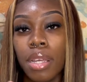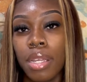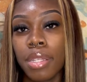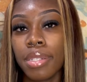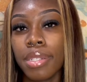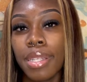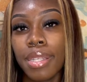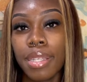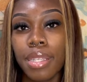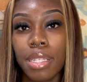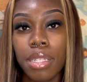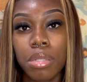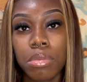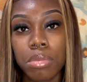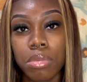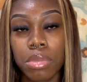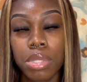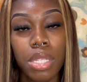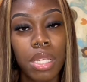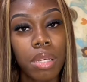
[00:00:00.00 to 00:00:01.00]
DM
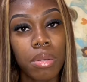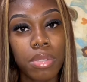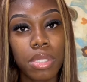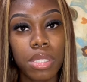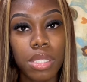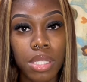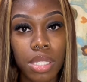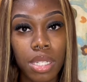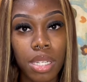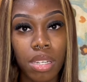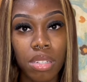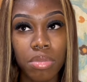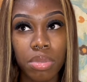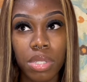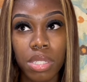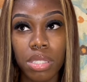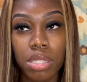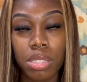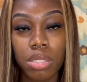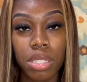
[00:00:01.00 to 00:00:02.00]
10
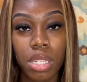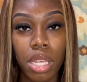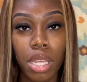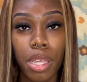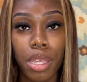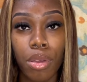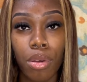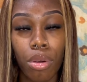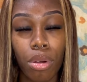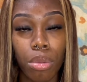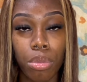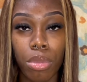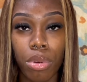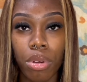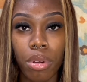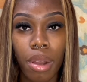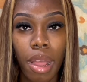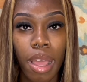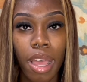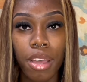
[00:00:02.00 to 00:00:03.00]
companies a day or
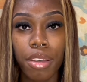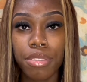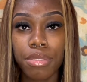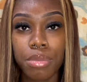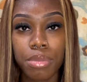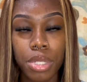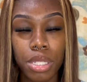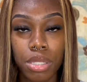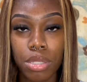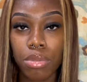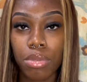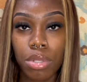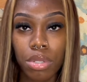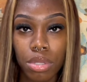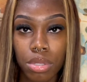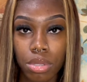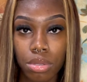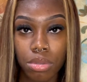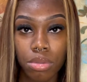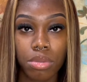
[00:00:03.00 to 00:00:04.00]
more, however many you want to
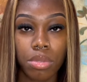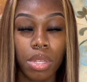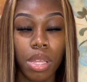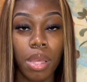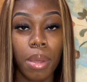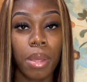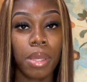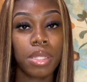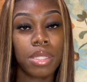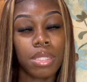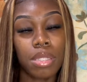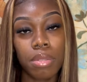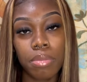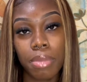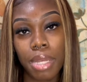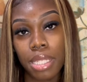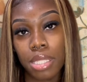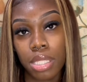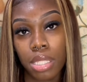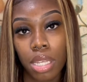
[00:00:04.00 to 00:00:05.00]
do. Some
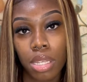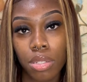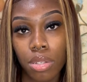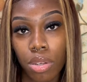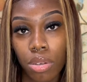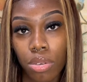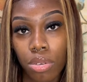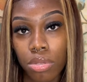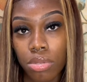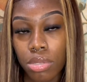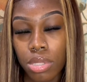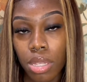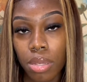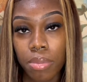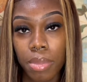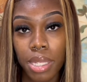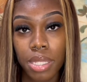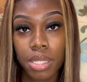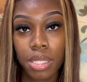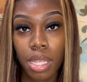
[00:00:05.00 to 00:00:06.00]
may say no, some
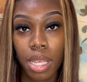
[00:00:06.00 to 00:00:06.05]
may say